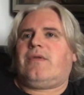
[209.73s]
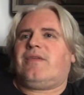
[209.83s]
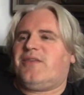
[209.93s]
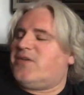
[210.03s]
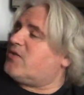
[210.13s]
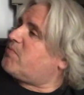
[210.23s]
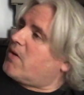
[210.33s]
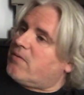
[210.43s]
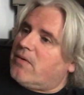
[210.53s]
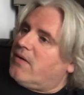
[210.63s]
the
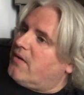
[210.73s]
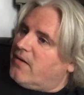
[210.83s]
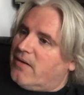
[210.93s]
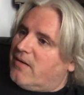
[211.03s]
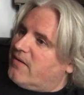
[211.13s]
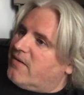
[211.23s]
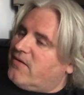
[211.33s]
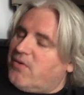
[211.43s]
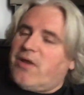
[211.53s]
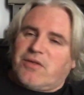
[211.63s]
smell
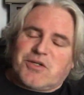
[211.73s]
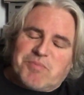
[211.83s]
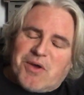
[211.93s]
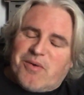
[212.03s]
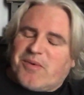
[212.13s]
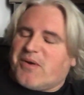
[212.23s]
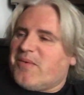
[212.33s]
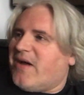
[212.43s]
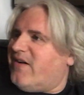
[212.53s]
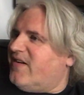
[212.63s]
I'm on
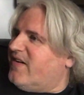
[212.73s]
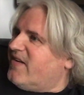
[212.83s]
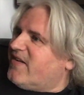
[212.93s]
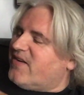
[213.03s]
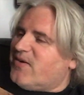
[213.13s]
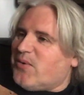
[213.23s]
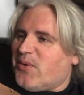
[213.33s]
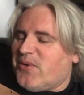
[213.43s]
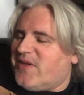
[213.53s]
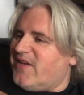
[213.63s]
about.
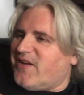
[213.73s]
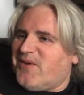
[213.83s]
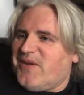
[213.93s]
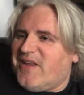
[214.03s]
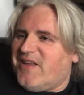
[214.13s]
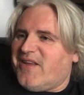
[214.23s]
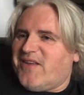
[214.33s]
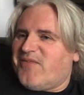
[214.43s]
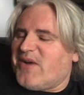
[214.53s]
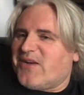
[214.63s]
Or,
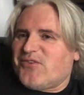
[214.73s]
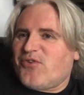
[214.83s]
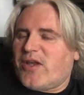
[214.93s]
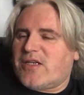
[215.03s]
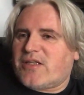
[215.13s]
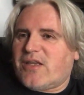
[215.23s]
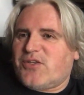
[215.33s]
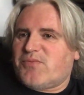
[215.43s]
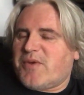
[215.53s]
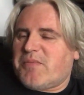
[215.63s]
around a train
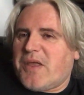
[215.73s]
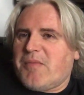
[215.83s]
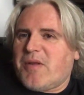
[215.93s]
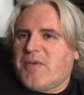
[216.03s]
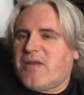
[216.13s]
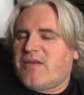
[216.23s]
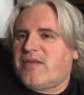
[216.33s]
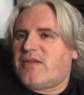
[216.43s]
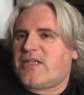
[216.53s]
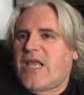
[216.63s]
station where people have been
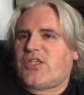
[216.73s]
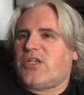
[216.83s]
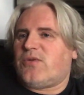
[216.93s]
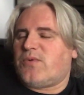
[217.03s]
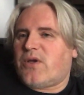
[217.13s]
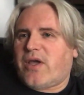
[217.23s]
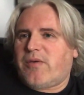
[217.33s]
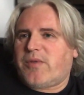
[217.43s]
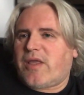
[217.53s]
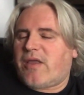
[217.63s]
slashing all night
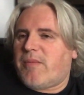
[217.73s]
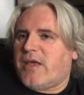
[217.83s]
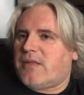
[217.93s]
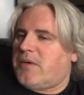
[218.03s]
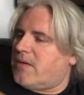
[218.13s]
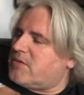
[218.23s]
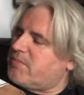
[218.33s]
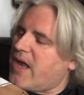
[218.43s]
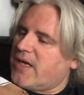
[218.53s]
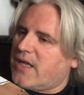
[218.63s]
when they come out of the pubs.
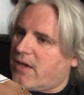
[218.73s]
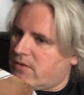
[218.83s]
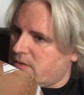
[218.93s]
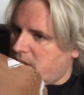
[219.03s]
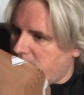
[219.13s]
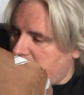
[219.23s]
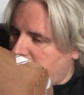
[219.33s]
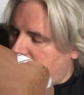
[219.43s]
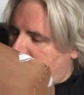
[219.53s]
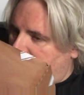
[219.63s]
But anyhow,
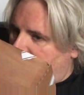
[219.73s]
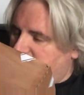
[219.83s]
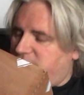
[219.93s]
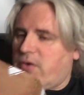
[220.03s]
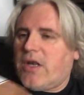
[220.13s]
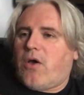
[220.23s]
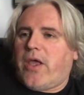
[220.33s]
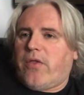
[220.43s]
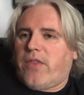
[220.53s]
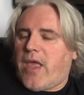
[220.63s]
it was very light
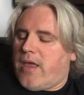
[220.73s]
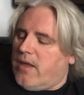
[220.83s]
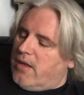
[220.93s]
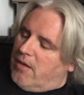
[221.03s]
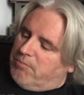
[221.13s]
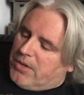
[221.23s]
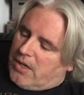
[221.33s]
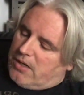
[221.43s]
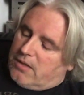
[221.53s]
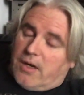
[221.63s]
on that. But
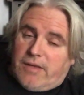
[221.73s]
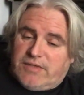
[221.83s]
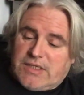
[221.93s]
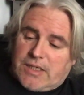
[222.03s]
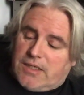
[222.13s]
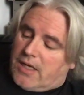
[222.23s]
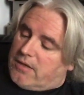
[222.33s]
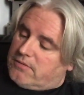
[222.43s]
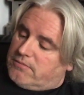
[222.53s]
I have to say now,